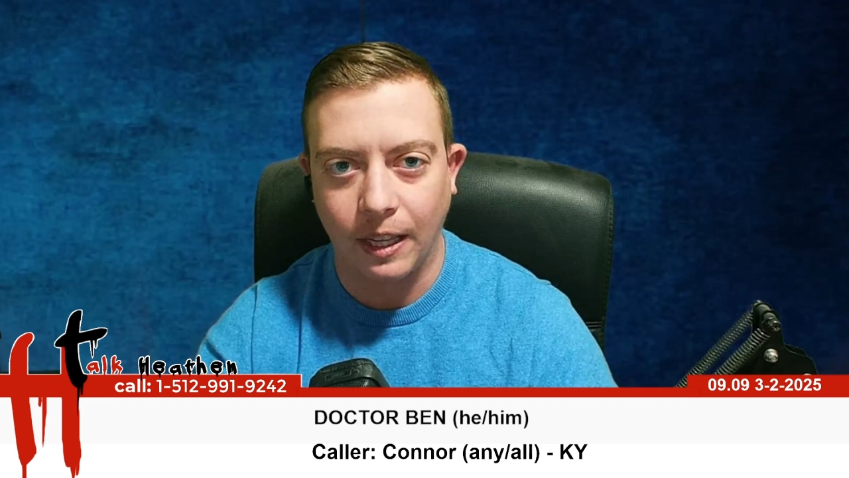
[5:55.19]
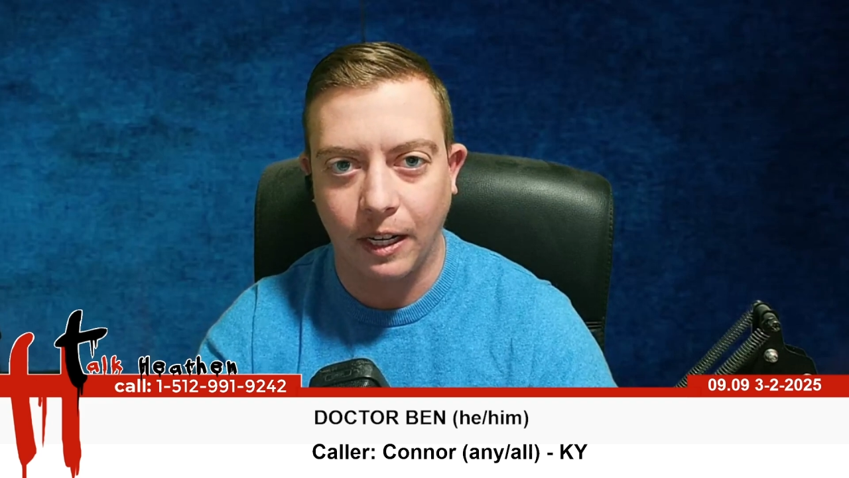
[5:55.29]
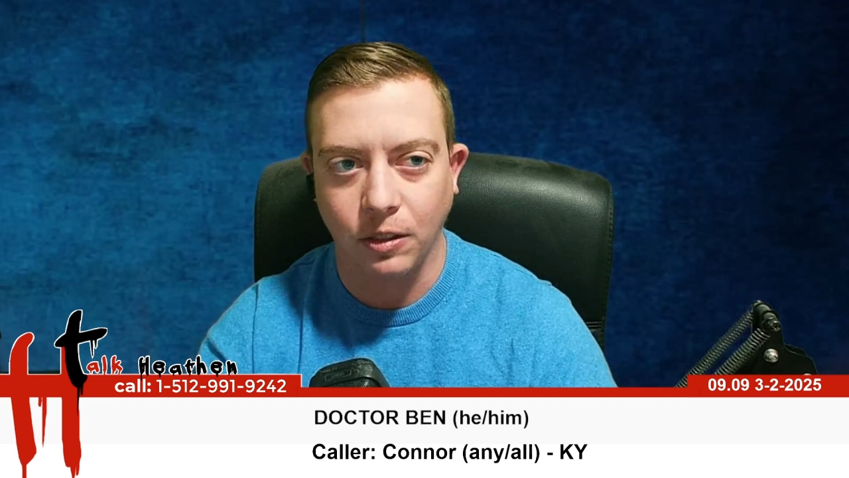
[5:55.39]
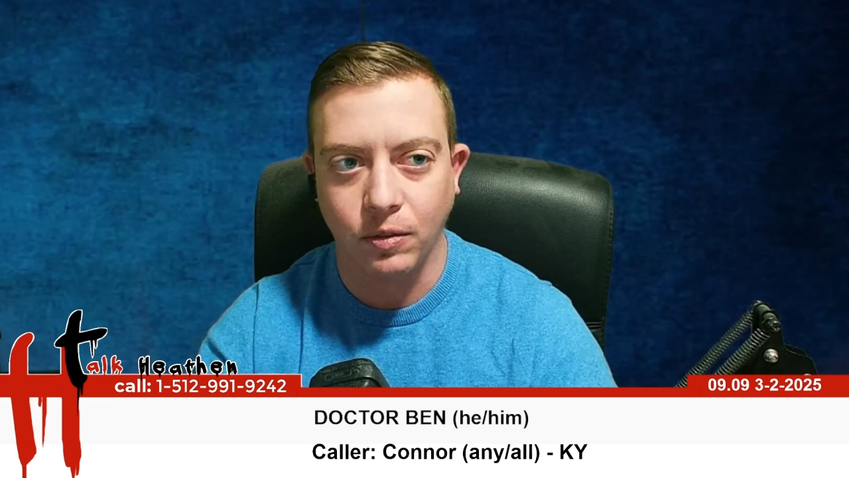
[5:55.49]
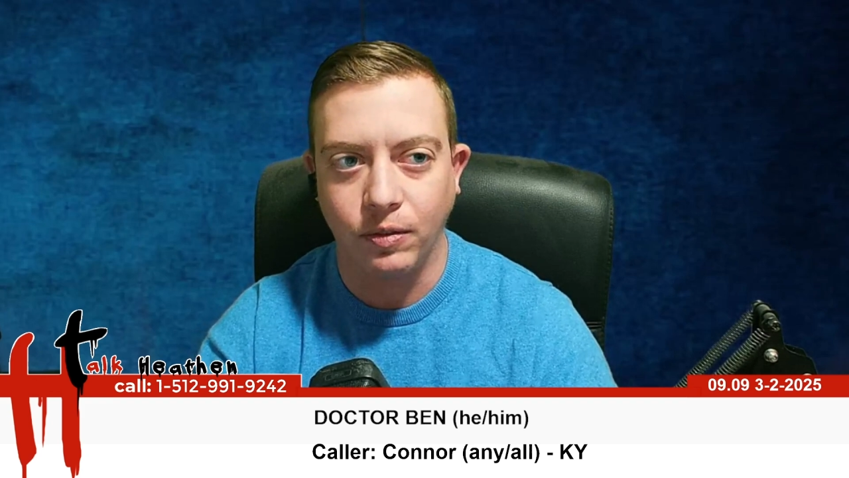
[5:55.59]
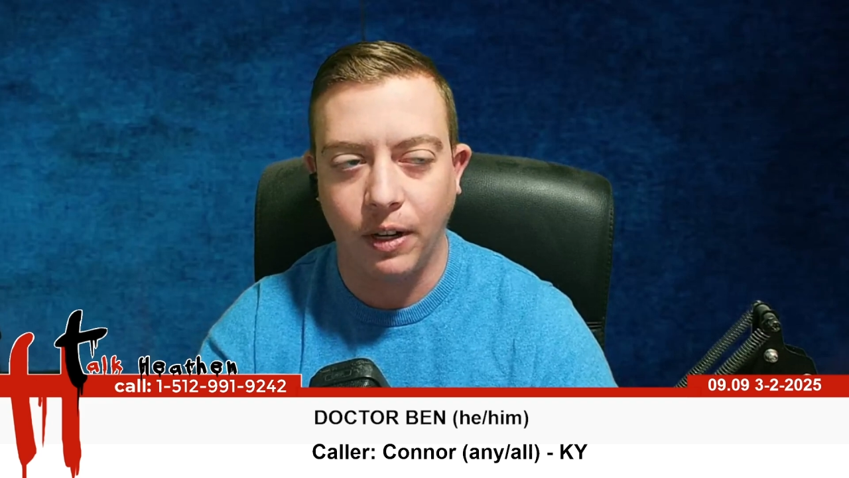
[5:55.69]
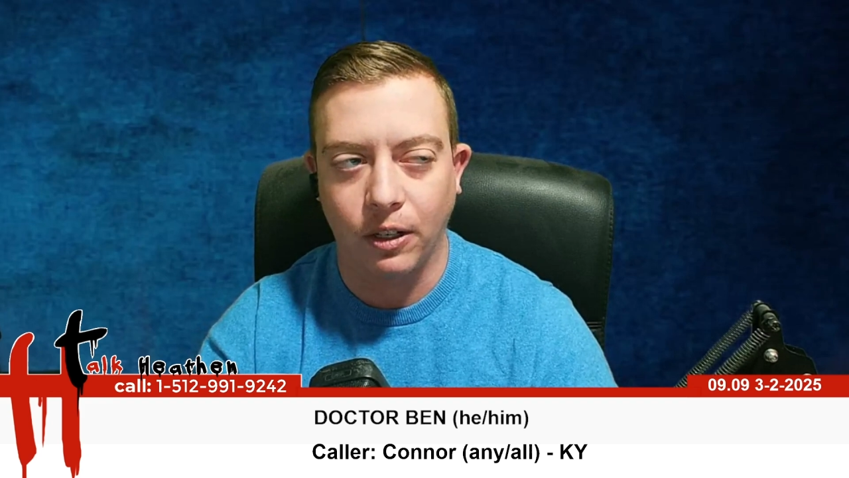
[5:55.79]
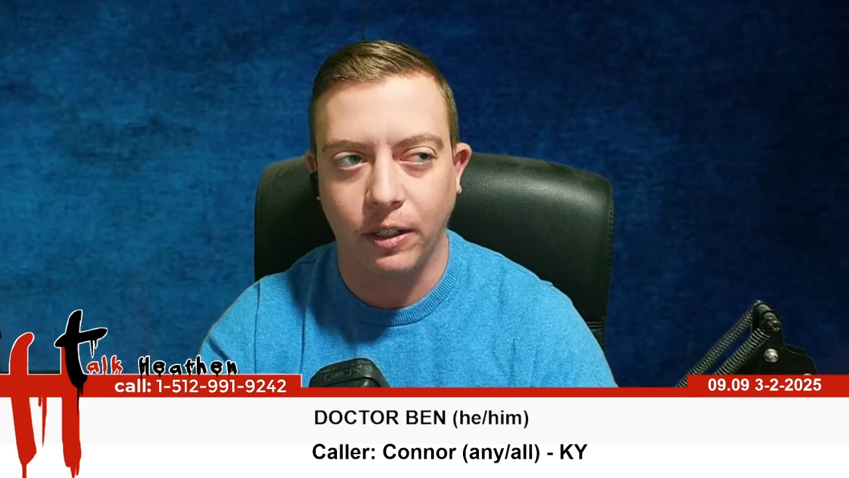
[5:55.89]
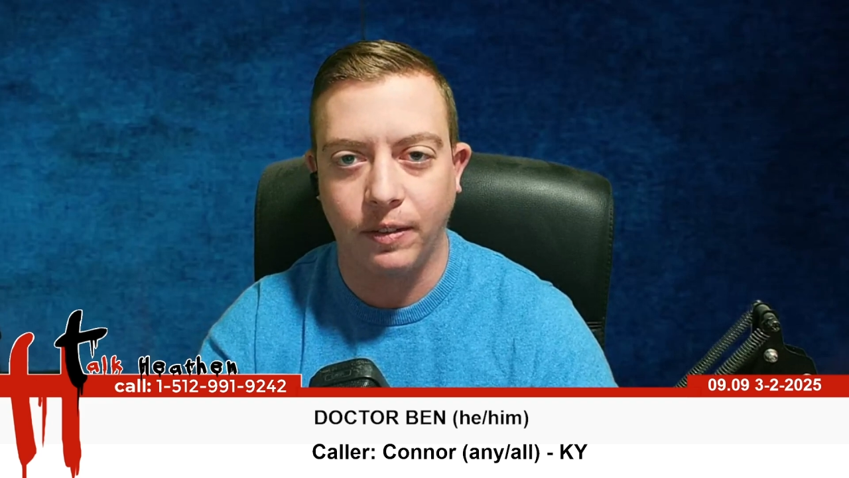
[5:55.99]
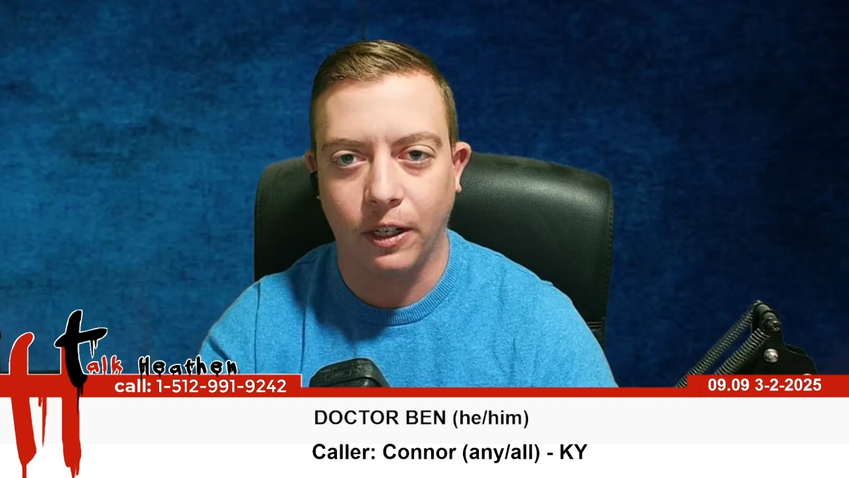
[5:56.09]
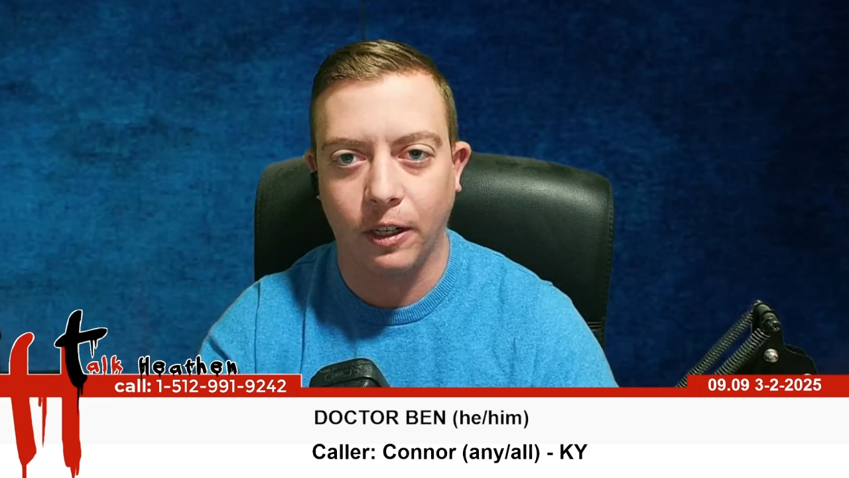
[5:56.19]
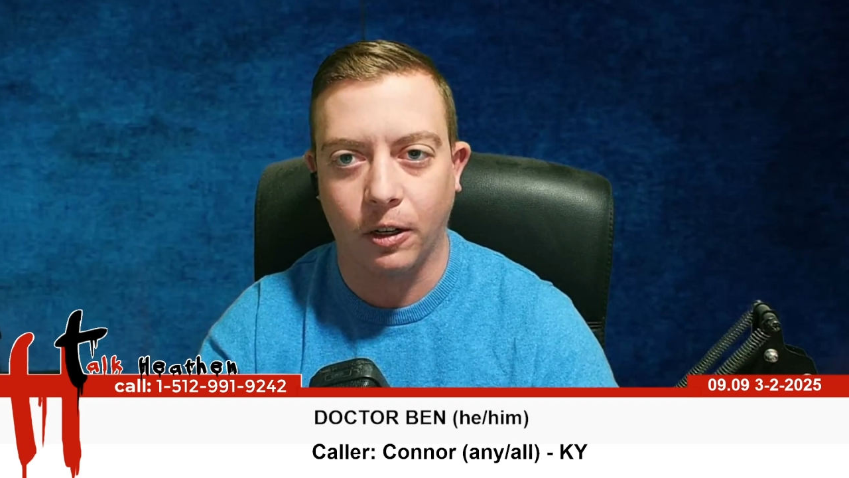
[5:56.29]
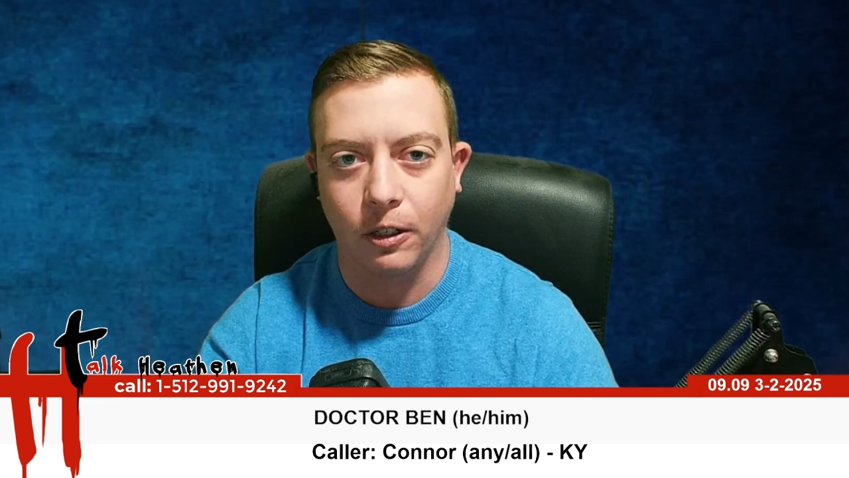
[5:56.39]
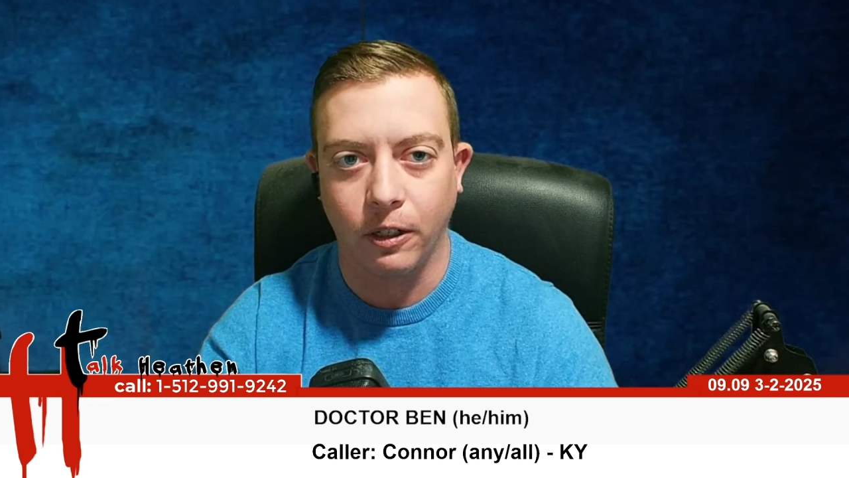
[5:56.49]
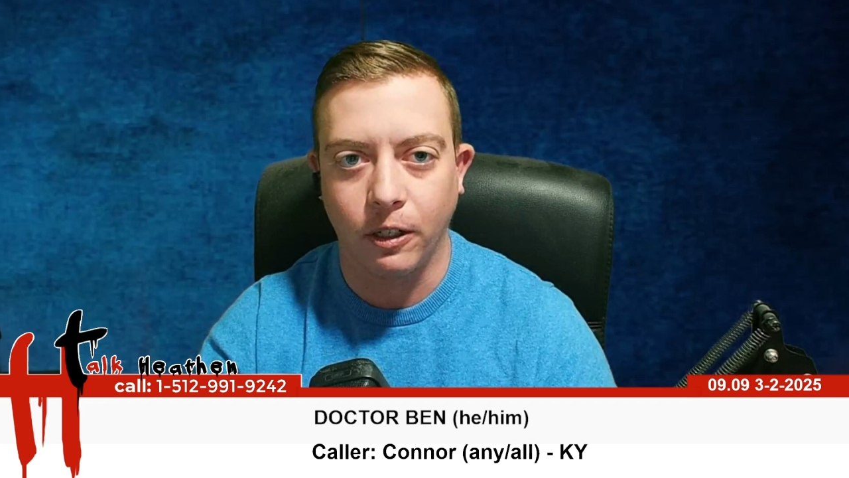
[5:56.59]
that is very, very
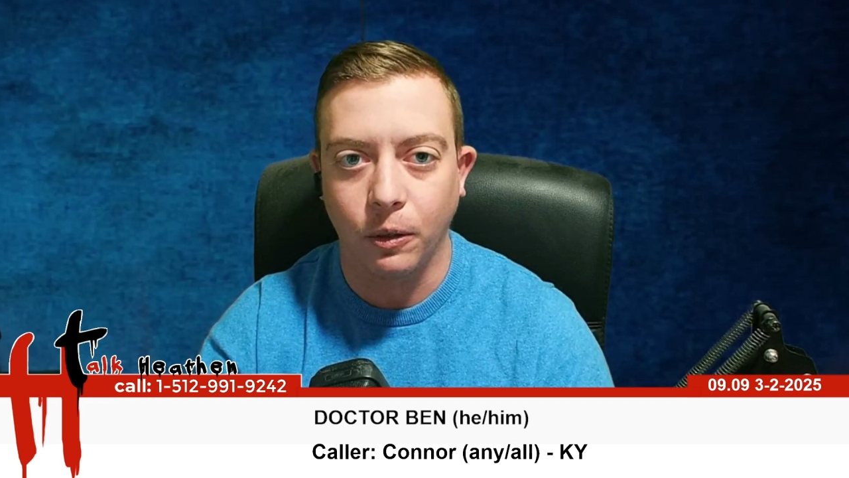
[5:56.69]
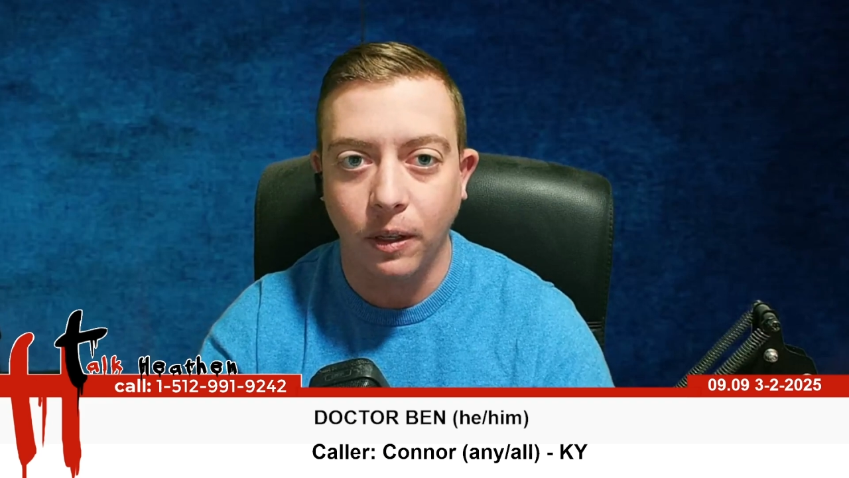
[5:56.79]
hard to do.